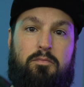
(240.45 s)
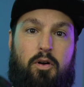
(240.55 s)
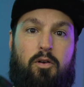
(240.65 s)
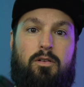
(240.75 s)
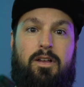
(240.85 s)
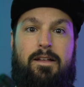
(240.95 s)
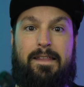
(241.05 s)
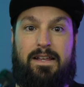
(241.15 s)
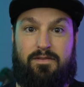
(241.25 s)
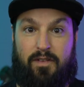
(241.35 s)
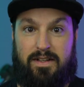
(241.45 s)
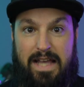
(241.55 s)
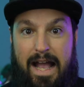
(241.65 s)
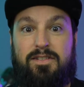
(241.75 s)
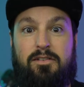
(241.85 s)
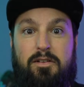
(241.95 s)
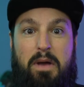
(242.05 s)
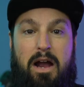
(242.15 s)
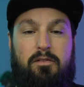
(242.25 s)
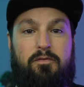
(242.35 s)
pull is fantastically
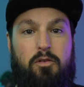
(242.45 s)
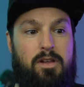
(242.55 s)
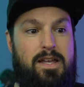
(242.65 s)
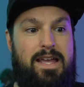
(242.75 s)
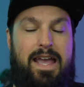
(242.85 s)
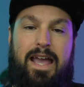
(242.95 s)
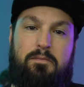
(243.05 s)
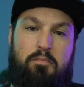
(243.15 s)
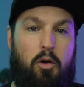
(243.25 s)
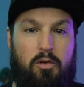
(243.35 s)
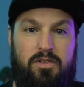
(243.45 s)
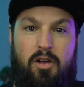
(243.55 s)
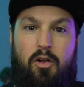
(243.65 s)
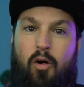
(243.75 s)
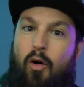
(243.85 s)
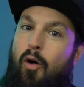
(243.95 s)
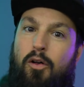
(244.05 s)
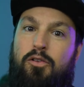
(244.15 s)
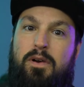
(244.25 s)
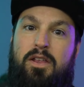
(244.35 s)
powerful and it pulls
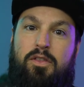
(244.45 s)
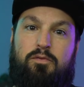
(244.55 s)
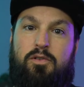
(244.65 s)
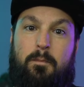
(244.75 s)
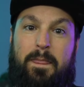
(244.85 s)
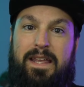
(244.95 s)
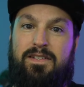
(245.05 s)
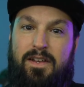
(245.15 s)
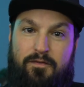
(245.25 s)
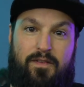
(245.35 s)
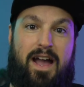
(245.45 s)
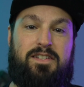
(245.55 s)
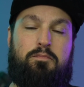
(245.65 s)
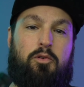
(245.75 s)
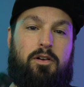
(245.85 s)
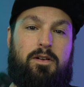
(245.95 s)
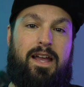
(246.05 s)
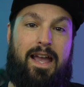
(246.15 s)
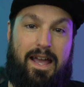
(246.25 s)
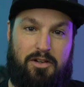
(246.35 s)
all the way through. It is a fast board
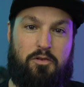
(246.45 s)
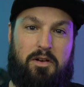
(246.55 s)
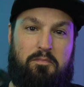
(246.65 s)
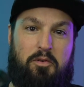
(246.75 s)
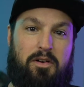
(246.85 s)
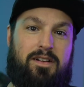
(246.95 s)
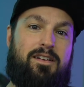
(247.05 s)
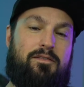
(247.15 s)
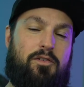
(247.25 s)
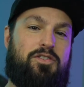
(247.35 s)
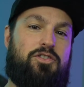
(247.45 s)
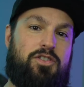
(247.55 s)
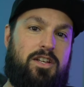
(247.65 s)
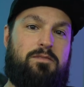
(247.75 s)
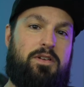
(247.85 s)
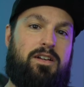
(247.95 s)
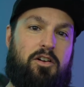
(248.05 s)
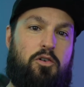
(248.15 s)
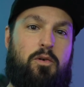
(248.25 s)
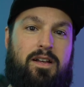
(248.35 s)
and a quick board versus just being a
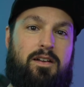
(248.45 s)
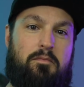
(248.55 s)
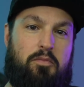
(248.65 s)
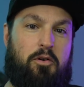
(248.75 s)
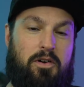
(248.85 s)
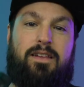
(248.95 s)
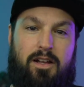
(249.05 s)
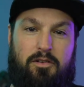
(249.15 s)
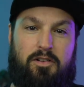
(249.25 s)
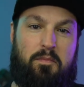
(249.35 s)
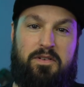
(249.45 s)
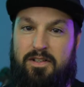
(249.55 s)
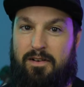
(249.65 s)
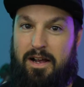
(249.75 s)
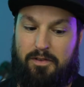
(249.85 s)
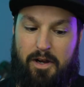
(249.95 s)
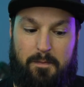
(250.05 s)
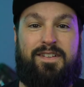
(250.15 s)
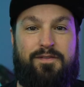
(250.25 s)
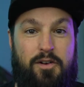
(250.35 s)
quick board like other companies that are out
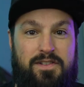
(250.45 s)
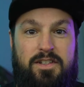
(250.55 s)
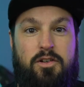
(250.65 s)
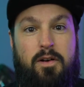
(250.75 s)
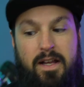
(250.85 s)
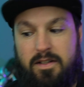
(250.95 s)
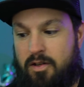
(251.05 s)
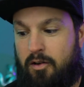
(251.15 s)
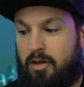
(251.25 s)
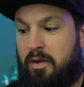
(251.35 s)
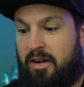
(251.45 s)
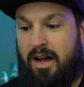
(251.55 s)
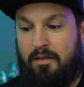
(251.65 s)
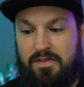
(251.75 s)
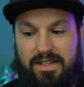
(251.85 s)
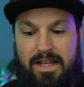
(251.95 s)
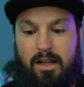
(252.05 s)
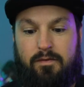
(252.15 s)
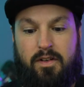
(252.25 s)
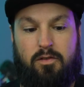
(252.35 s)
there. First, let's go ahead and talk about obviously the
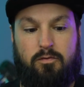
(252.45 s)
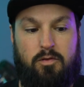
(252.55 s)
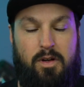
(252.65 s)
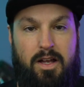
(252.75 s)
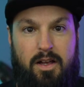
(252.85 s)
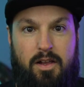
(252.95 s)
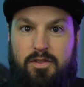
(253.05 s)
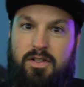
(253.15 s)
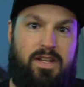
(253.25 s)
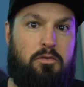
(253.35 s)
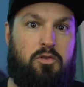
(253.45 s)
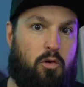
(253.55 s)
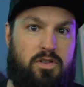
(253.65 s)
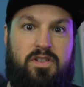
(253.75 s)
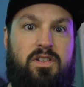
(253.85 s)
elephant in the room, just how gorgeous